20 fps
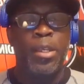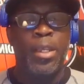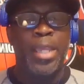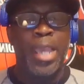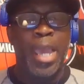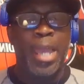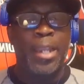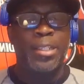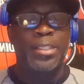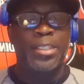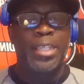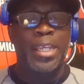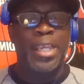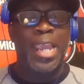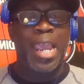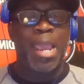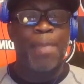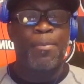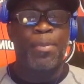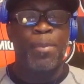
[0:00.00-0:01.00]
Gotta say
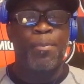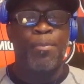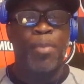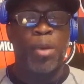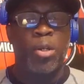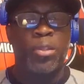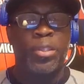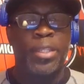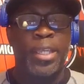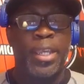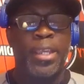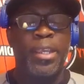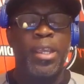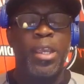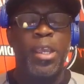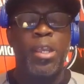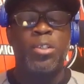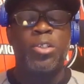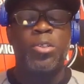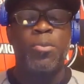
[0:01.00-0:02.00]
happy birthday
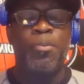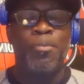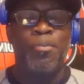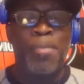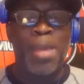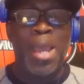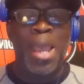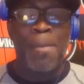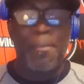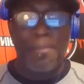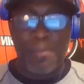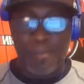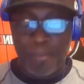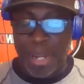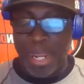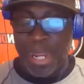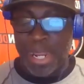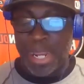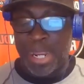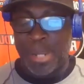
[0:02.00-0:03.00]
to my
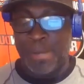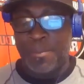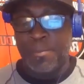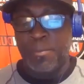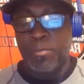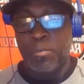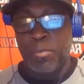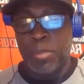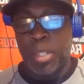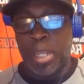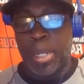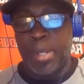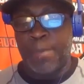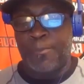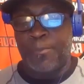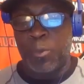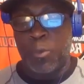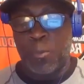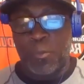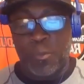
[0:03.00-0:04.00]
man. And if
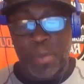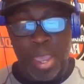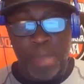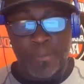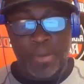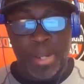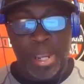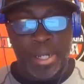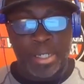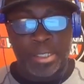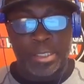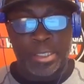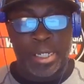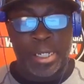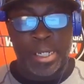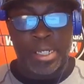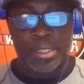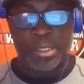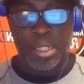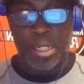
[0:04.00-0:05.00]
you ever had a
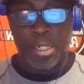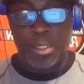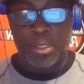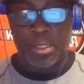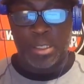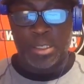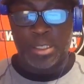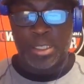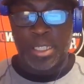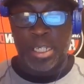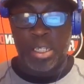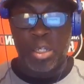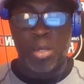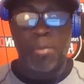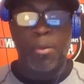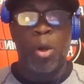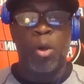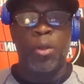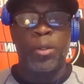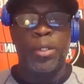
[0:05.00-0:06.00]
chance to see
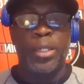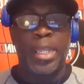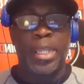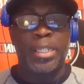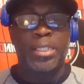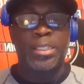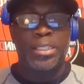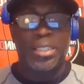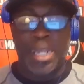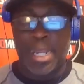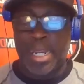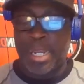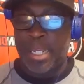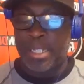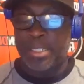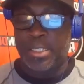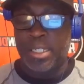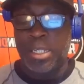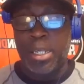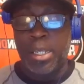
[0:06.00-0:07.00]
him on that
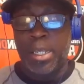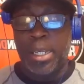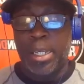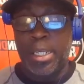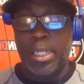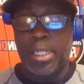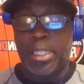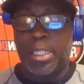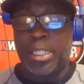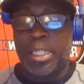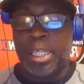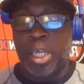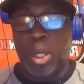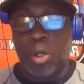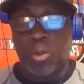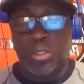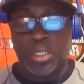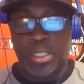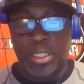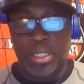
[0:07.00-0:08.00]
stage, he
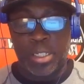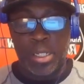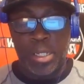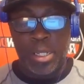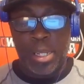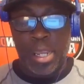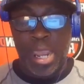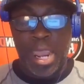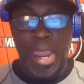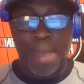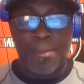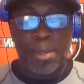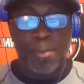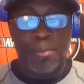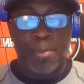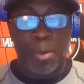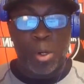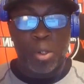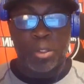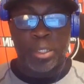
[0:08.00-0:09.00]
kills it. Happy
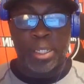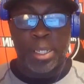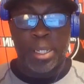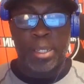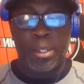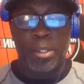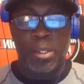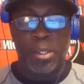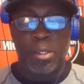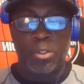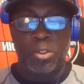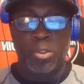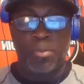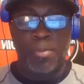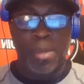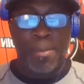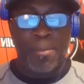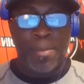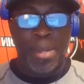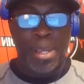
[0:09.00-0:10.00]
birthday to
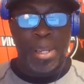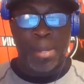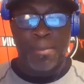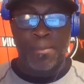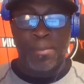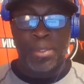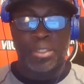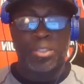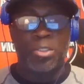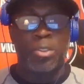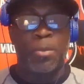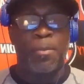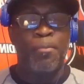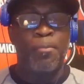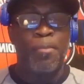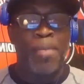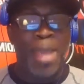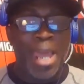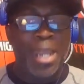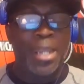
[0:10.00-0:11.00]
my man, Mister
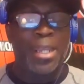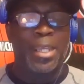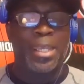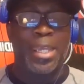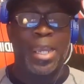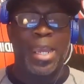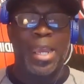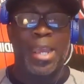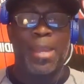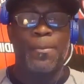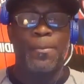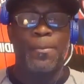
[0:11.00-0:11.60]
Malachi.